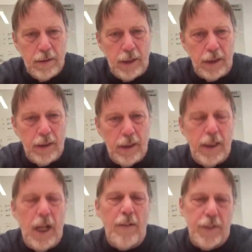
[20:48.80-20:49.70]
Right. And
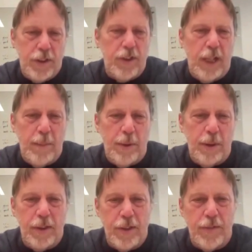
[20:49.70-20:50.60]
the obvious
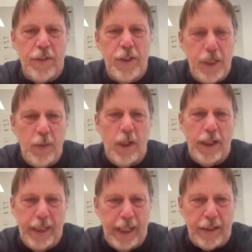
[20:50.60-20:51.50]
example is if you see
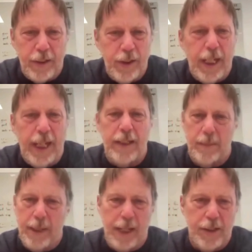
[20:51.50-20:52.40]
one ant, you can't
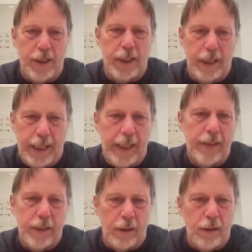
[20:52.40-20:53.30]
imagine an
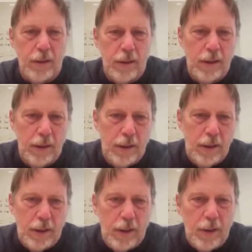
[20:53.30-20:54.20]
anthill.
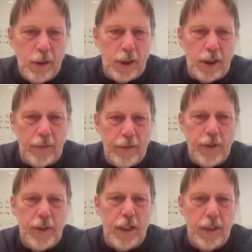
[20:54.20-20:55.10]
Or if you
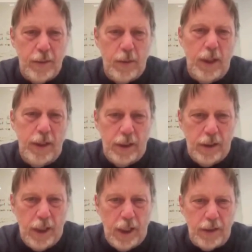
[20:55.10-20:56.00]
study one
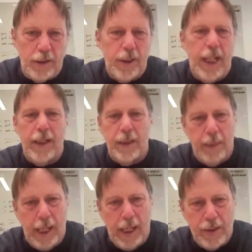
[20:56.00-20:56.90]
neuron, you can't
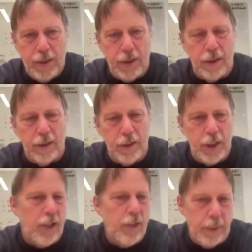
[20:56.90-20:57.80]
imagine
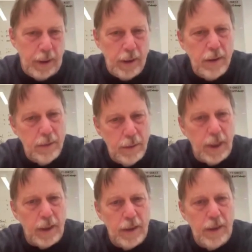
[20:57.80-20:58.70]
Shakespeare,
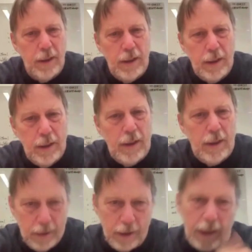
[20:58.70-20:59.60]
right?
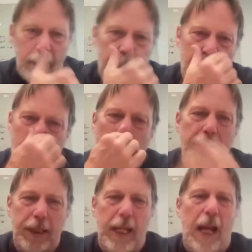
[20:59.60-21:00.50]
Like something